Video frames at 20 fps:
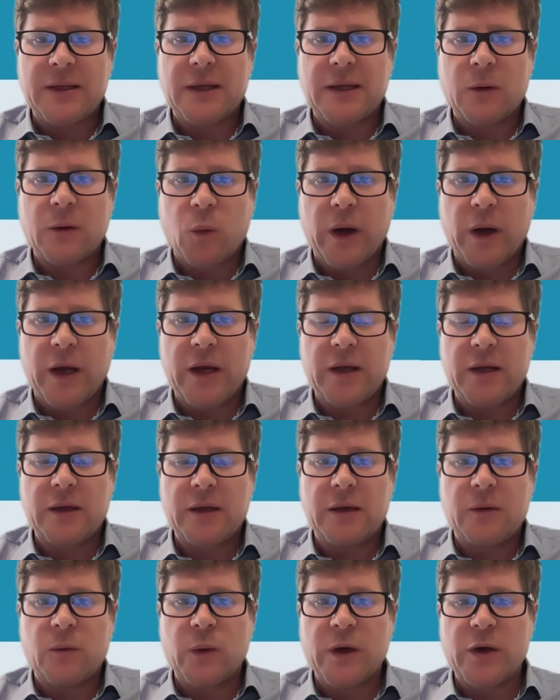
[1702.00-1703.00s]
in the way
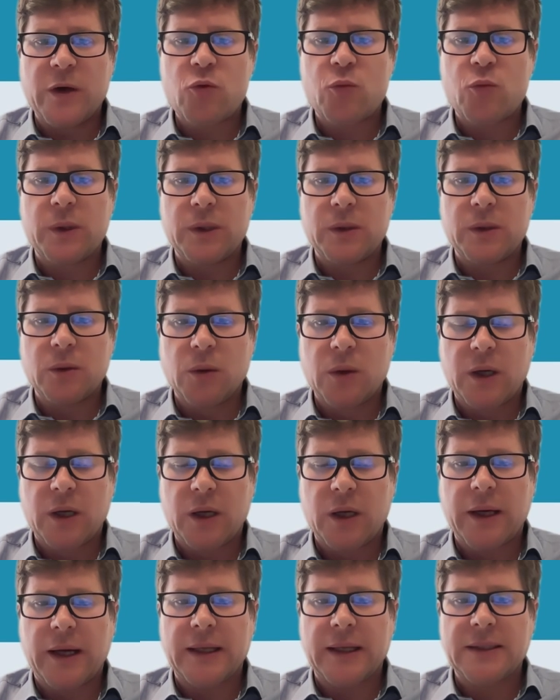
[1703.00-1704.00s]
in which we look
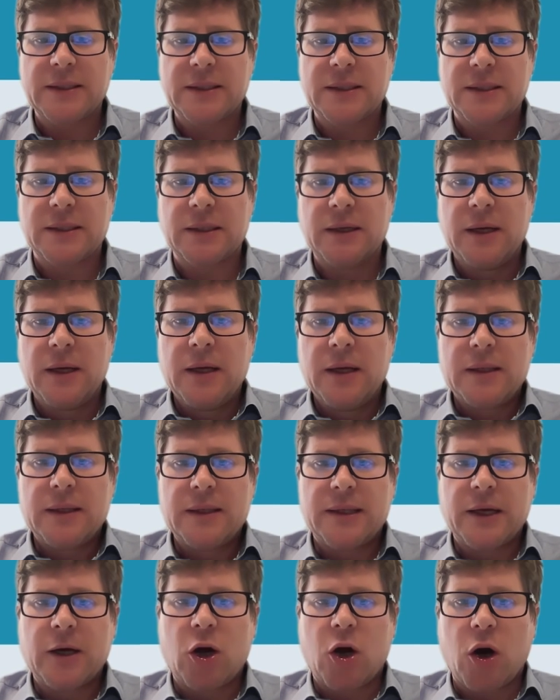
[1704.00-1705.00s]
at
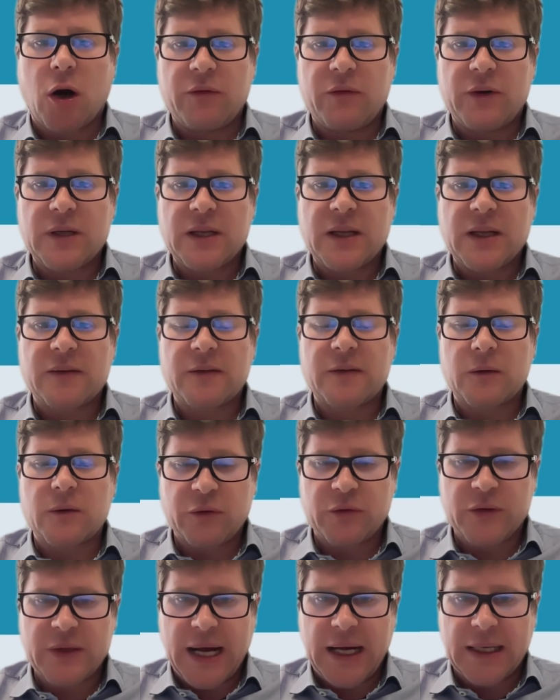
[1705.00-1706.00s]
the governance
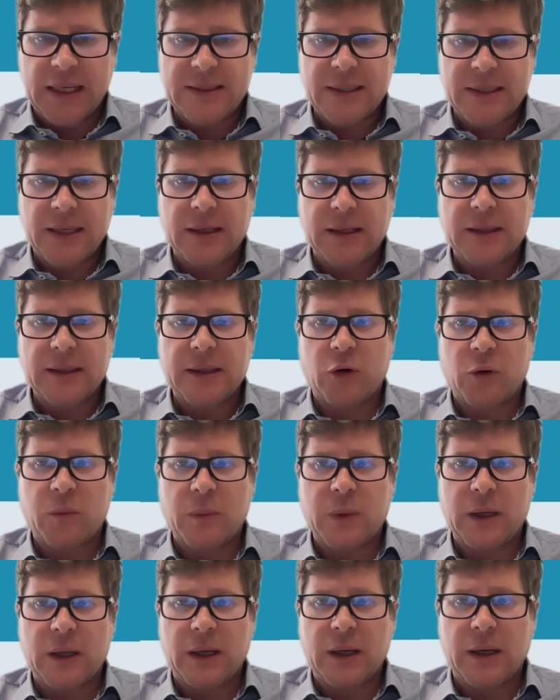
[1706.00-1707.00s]
of data
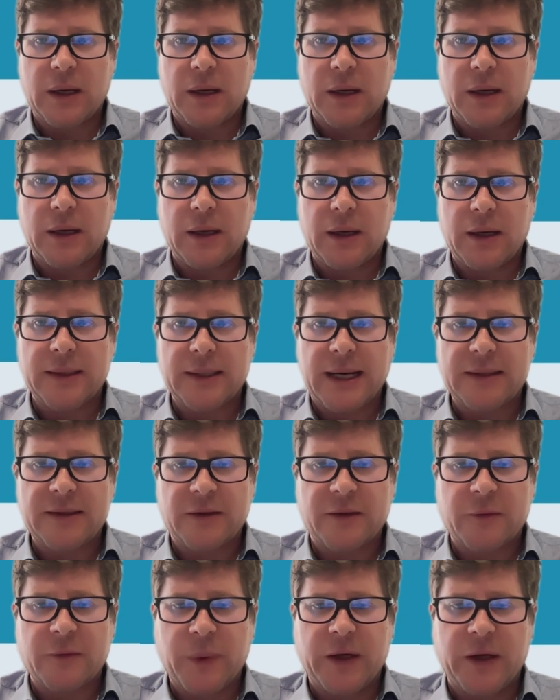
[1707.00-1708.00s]
from a
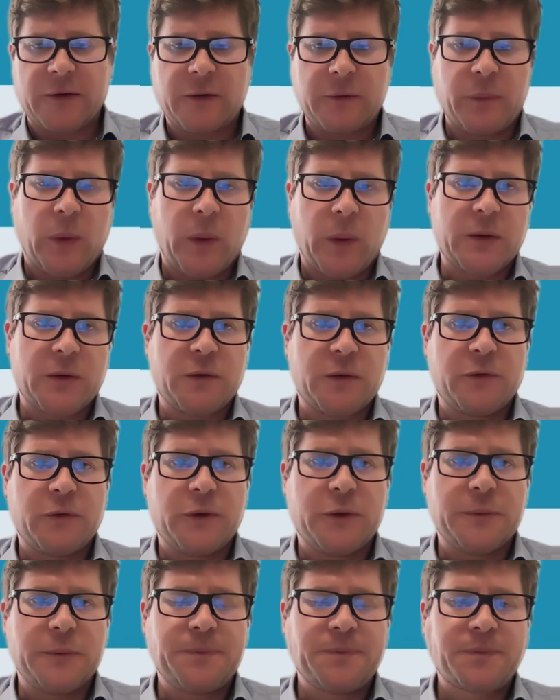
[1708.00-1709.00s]
data space point of
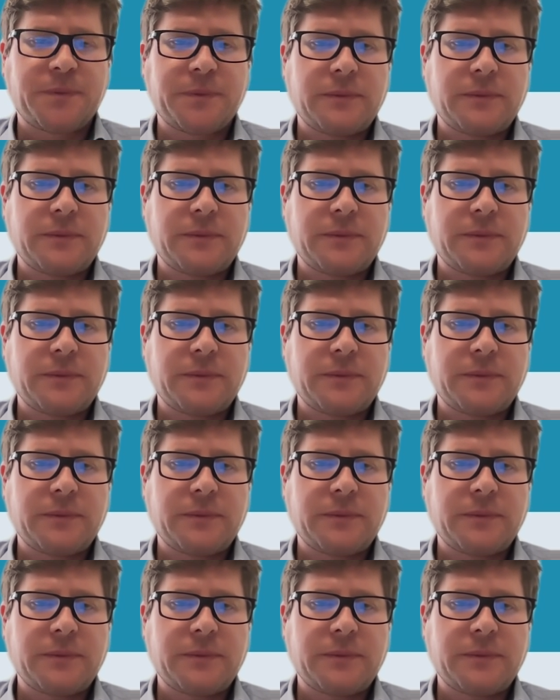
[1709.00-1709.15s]
view.